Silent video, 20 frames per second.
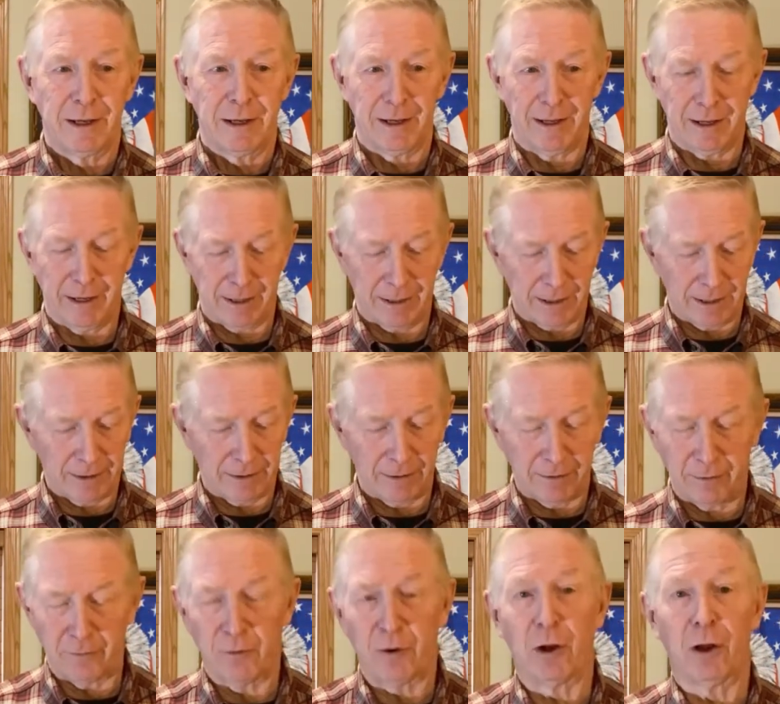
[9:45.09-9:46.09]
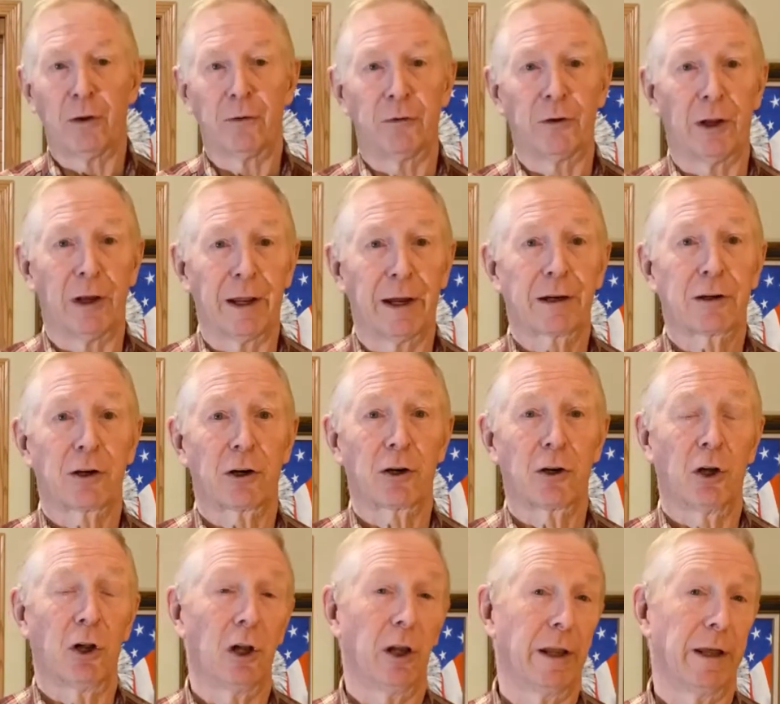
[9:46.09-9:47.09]
and it involves
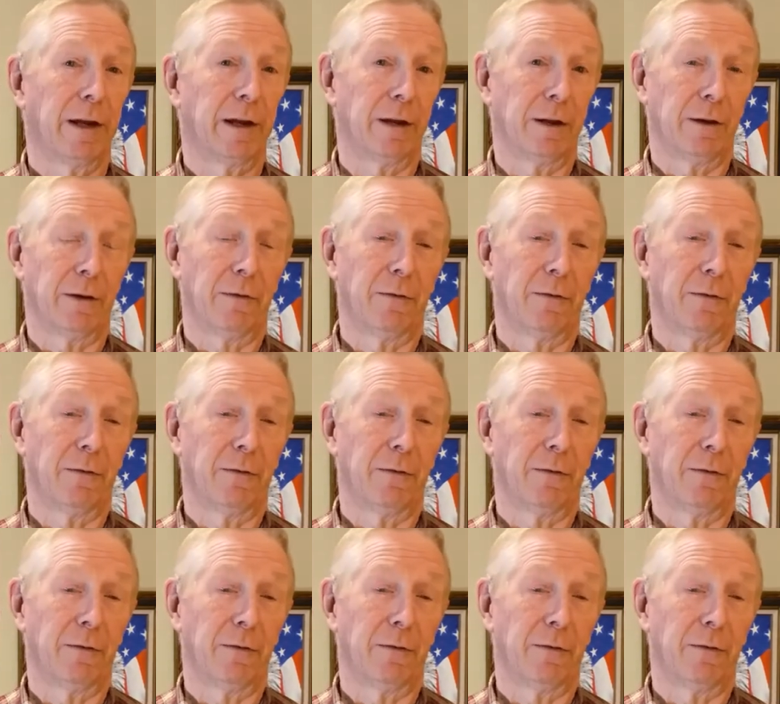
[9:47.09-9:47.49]
electrical and it